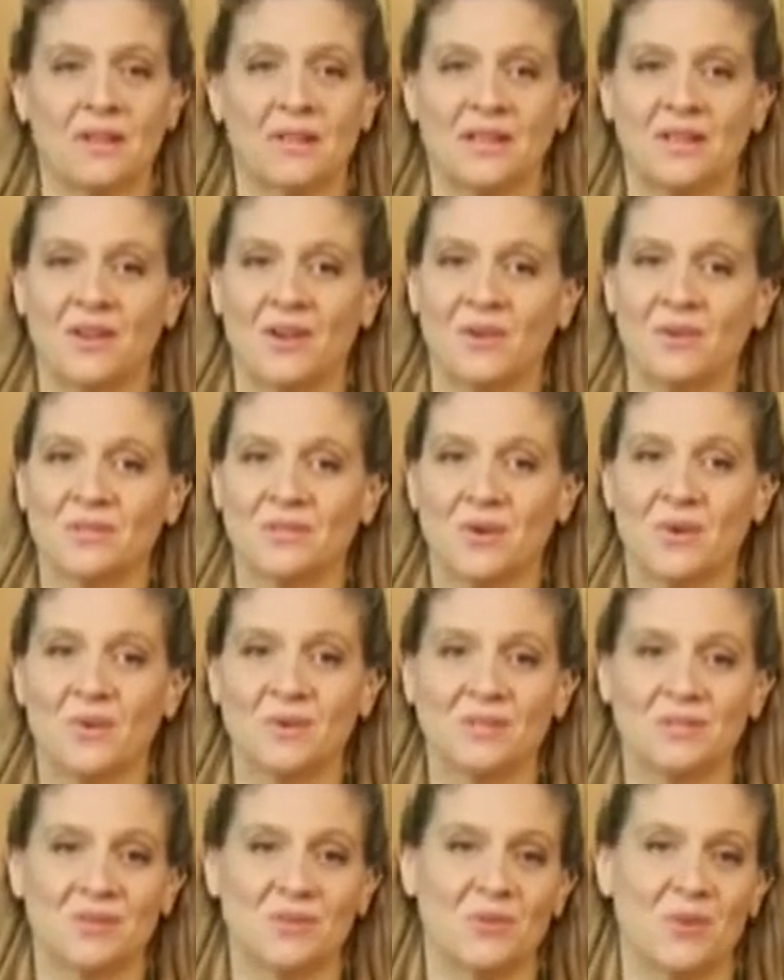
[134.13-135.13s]
know, is
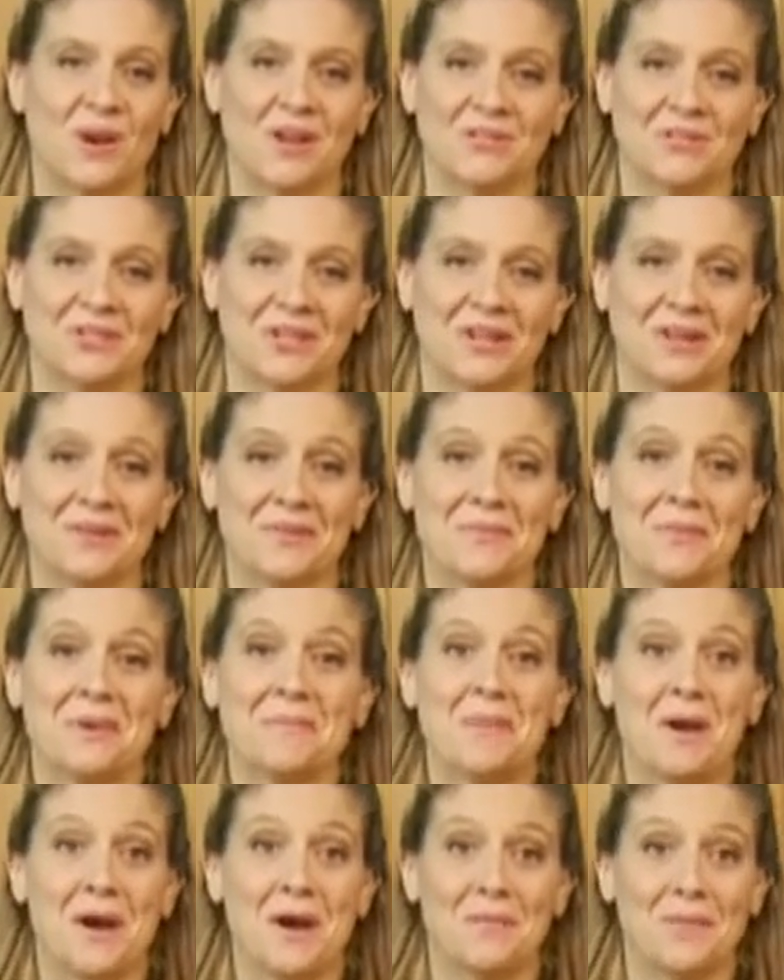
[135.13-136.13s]
always a question. I know my
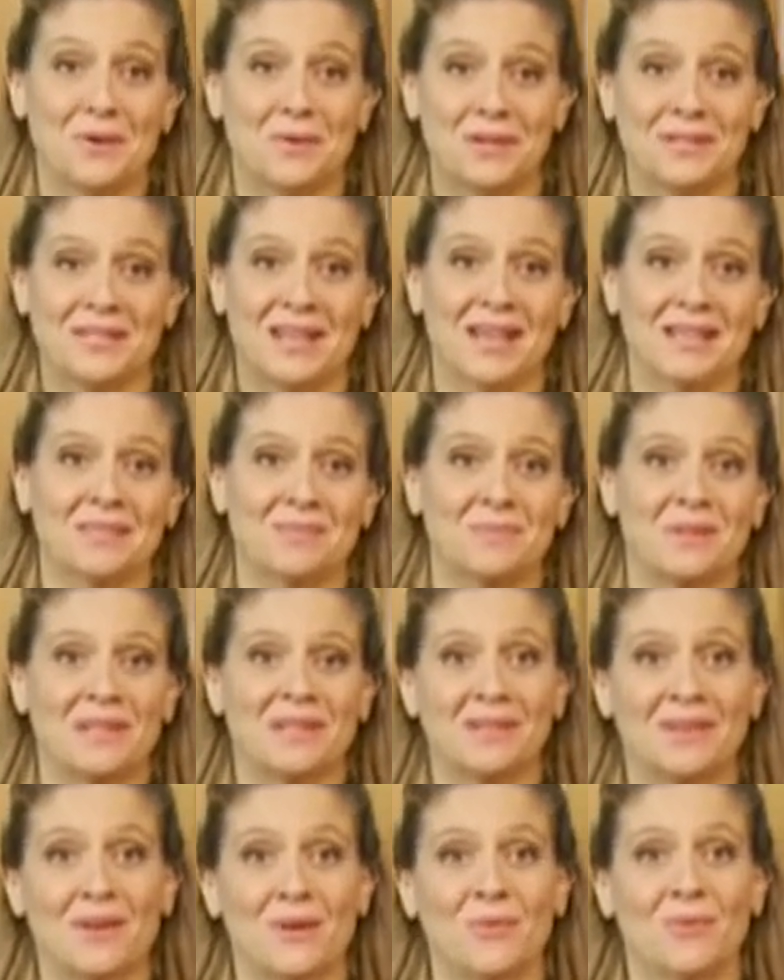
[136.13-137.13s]
mom always asks me, mm -hmm.
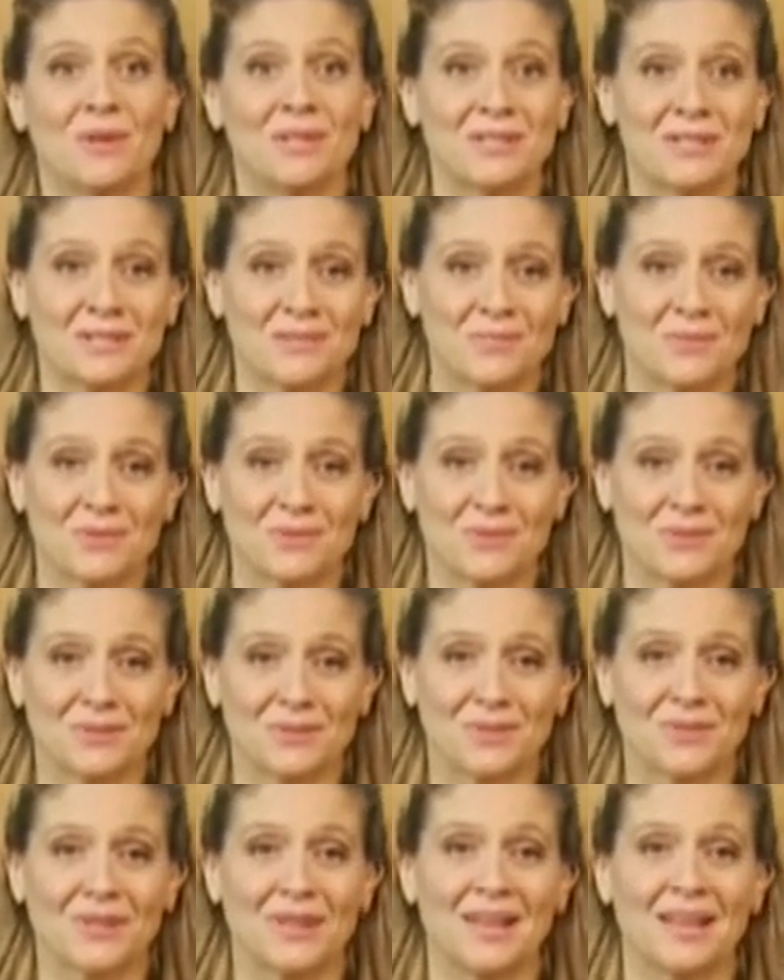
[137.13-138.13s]
you know, mm-hmm. what is it supposed to
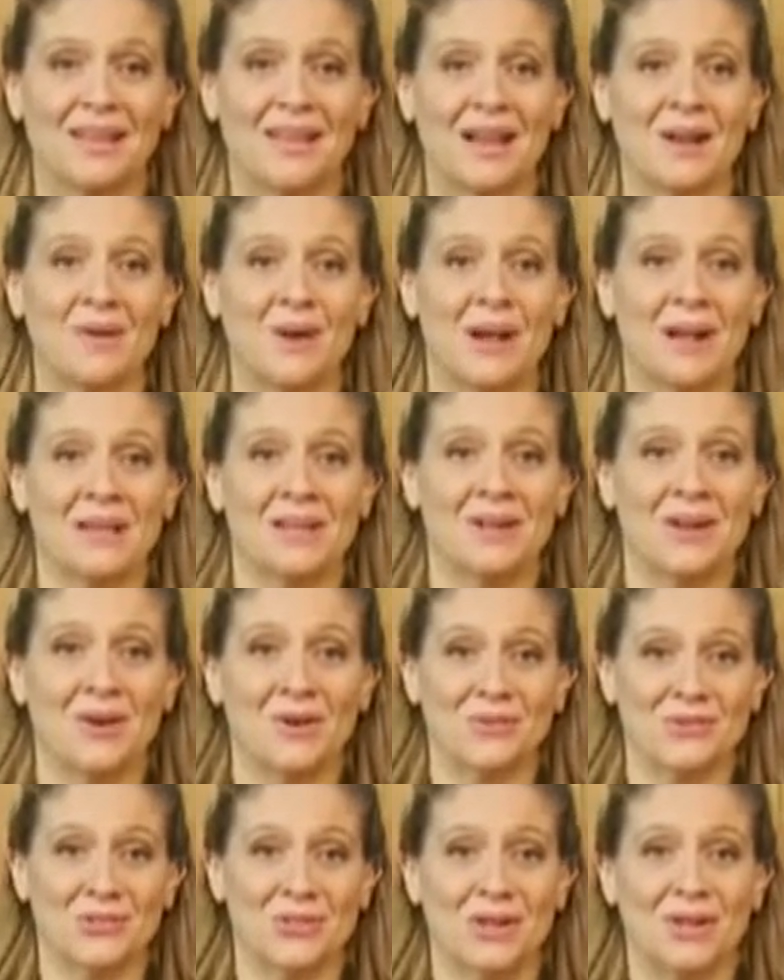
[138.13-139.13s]
look like? Yeah. You know,
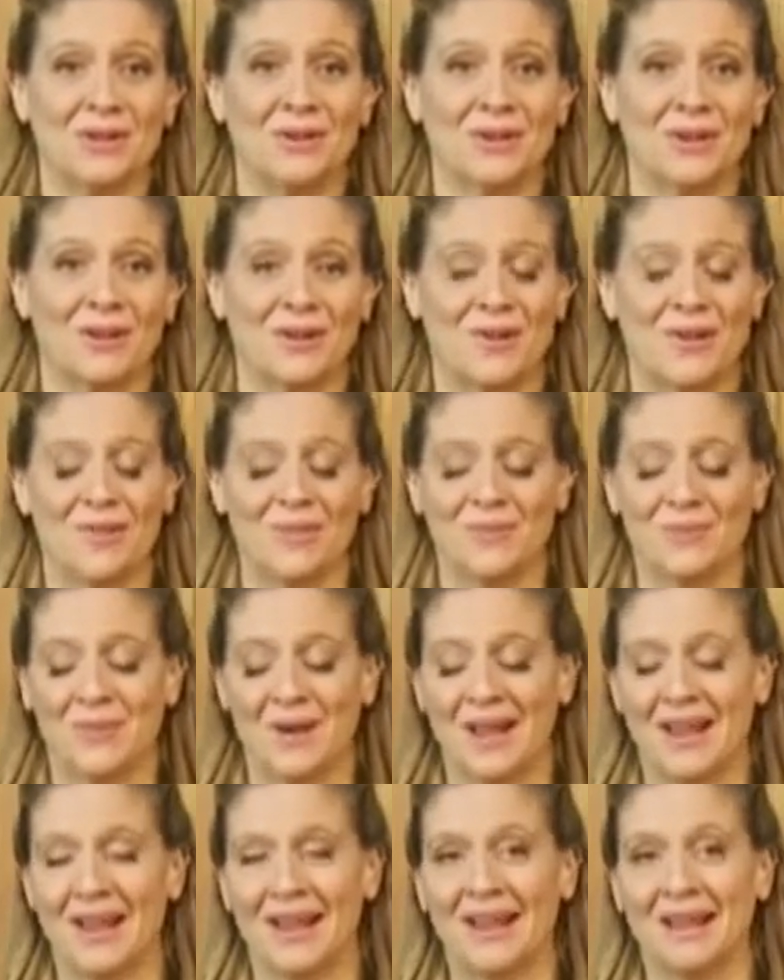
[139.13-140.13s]
should I cook it all the
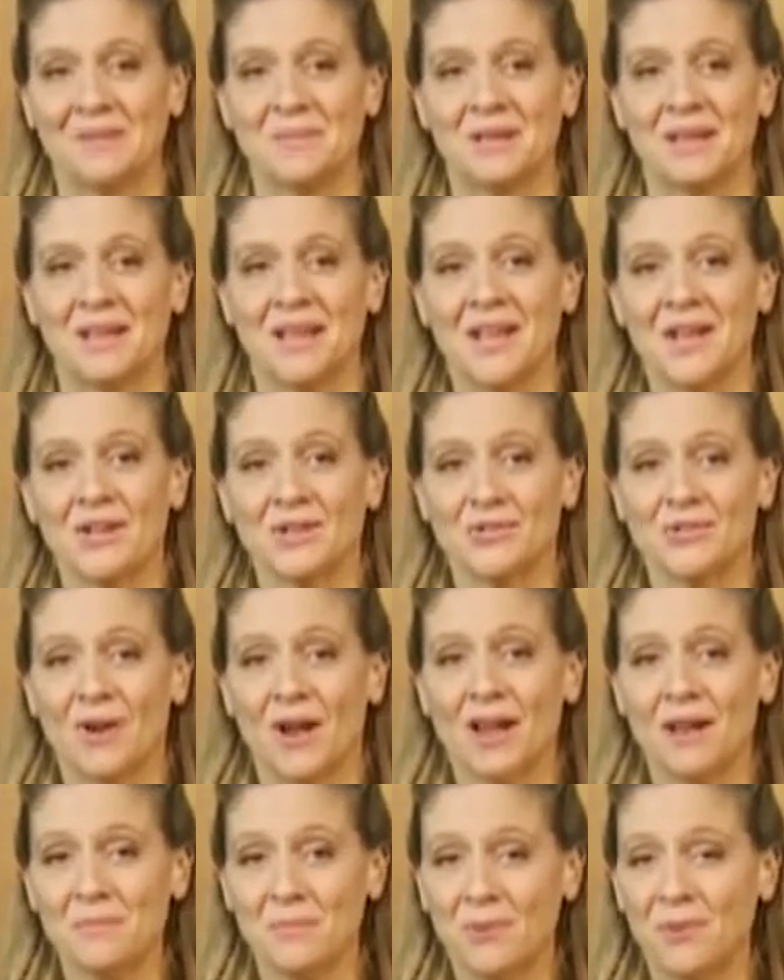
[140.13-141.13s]
way? I mean,
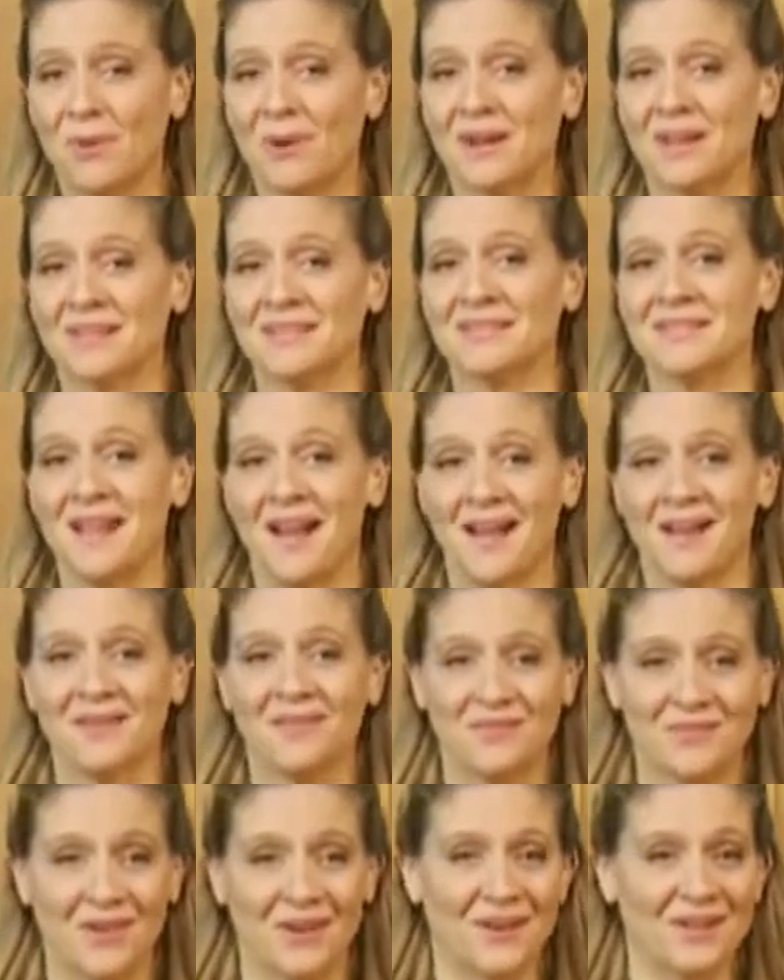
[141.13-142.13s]
dry pork is not a
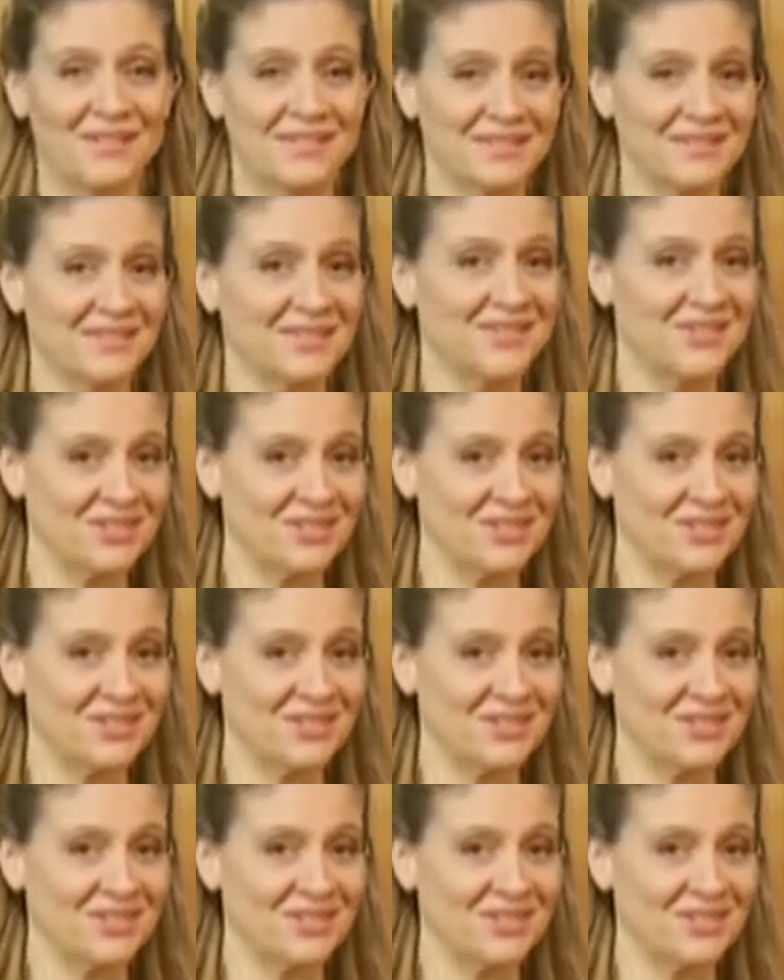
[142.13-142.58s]
very delicious